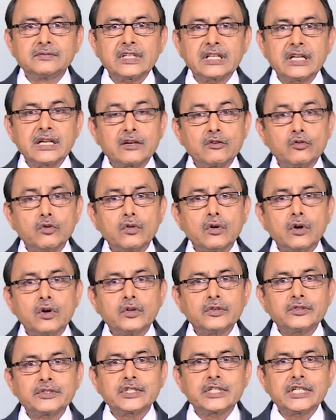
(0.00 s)
They go
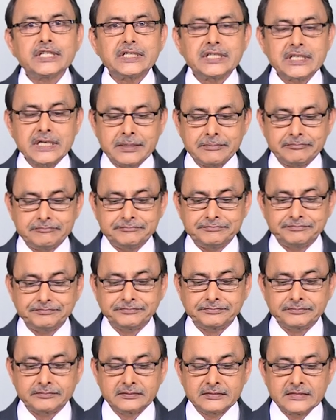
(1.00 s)
on changing
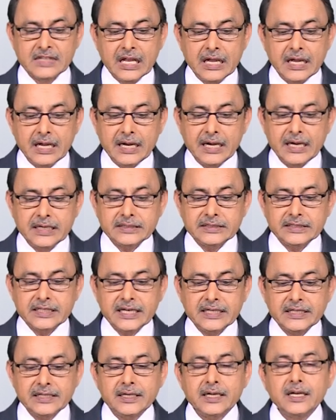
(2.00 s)
and
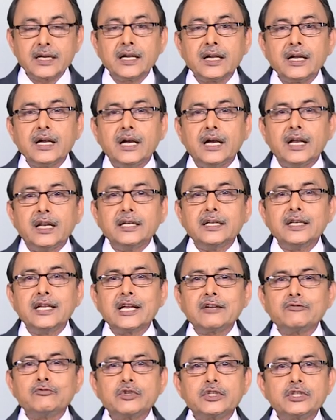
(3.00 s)
then
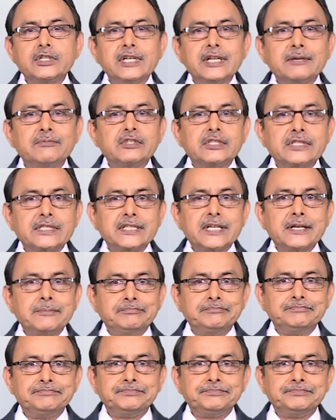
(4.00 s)
language labels them.